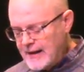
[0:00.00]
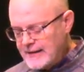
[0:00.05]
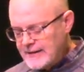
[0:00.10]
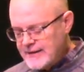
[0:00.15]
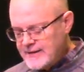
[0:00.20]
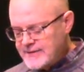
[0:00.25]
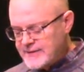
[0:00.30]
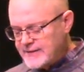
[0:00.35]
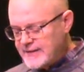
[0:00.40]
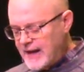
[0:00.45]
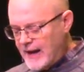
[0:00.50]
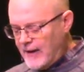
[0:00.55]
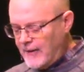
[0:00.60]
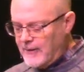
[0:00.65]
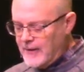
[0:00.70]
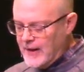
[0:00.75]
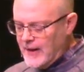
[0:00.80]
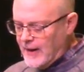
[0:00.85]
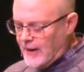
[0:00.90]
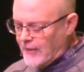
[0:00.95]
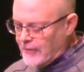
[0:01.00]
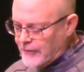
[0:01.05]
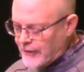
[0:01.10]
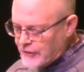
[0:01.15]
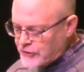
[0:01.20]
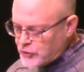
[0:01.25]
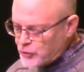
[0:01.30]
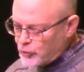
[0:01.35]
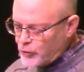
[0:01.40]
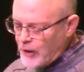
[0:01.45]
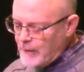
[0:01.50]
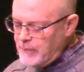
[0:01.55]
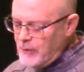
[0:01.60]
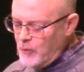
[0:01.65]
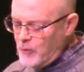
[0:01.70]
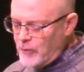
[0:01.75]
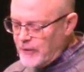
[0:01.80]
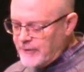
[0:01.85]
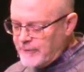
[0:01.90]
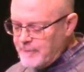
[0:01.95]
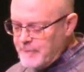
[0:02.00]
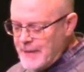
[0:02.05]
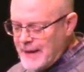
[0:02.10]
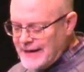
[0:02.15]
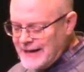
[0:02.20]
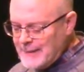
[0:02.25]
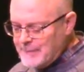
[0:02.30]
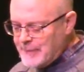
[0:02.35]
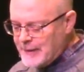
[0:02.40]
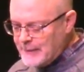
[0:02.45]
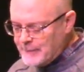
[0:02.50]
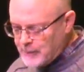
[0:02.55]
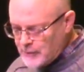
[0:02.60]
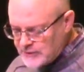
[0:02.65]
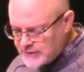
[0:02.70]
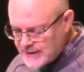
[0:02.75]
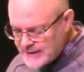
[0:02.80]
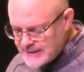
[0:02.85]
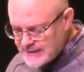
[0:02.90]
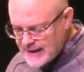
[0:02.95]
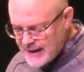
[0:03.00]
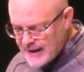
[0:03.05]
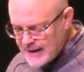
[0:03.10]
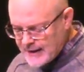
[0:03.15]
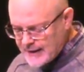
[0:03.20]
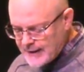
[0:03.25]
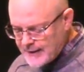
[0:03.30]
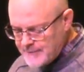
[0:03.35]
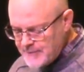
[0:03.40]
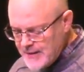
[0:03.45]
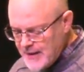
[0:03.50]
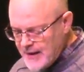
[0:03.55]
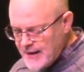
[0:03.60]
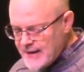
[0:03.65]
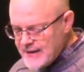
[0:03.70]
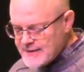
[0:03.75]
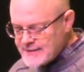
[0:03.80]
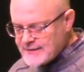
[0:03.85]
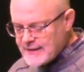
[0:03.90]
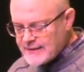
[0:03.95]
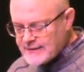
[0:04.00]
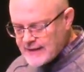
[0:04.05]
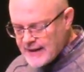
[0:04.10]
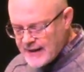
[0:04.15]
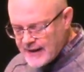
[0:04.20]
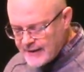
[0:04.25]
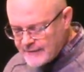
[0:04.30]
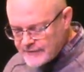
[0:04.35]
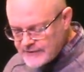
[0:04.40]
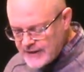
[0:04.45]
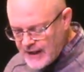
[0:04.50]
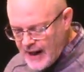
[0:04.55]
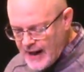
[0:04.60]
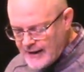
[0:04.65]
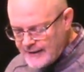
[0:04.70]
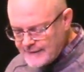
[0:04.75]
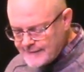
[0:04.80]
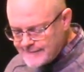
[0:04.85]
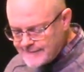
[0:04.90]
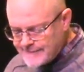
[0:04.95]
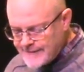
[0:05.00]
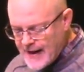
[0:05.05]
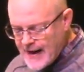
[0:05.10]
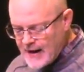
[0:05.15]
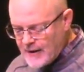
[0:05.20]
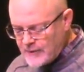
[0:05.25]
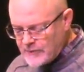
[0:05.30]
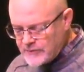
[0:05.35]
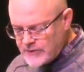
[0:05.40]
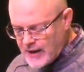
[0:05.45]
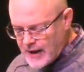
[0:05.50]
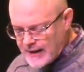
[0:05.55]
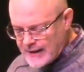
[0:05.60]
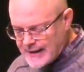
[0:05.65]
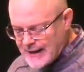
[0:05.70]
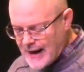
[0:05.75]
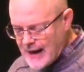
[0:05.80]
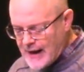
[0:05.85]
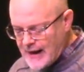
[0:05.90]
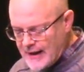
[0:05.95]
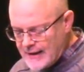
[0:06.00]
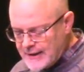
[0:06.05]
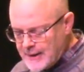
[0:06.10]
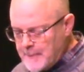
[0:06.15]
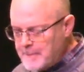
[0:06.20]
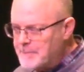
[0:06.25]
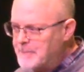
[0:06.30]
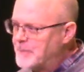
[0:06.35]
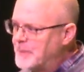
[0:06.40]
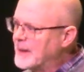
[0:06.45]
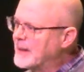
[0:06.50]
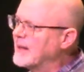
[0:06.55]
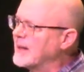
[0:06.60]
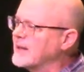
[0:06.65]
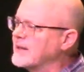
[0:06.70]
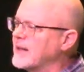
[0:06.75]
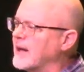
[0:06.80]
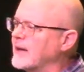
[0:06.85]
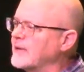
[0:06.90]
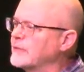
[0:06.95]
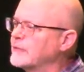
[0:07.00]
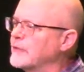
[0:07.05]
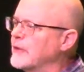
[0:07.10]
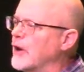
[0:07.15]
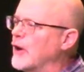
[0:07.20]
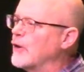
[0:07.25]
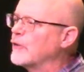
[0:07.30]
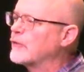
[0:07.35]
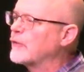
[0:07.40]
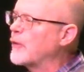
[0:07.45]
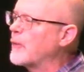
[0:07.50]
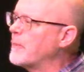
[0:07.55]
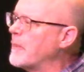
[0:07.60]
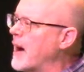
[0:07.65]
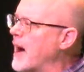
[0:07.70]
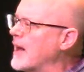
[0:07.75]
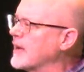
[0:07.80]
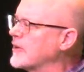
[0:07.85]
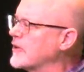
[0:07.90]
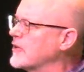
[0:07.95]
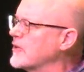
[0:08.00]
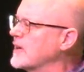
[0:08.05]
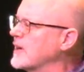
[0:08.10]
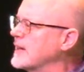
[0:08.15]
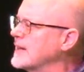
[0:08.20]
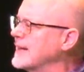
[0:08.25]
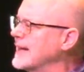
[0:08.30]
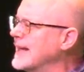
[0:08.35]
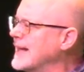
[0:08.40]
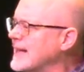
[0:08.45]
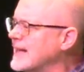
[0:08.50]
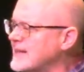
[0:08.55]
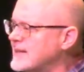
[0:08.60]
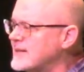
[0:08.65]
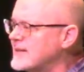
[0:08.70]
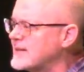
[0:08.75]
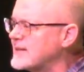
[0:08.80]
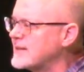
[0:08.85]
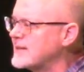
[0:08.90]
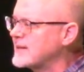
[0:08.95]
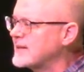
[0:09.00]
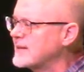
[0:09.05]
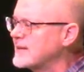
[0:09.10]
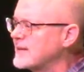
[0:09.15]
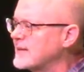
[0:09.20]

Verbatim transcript: Listen now, the trouble with many people today is that they have not found a God big enough for modern needs.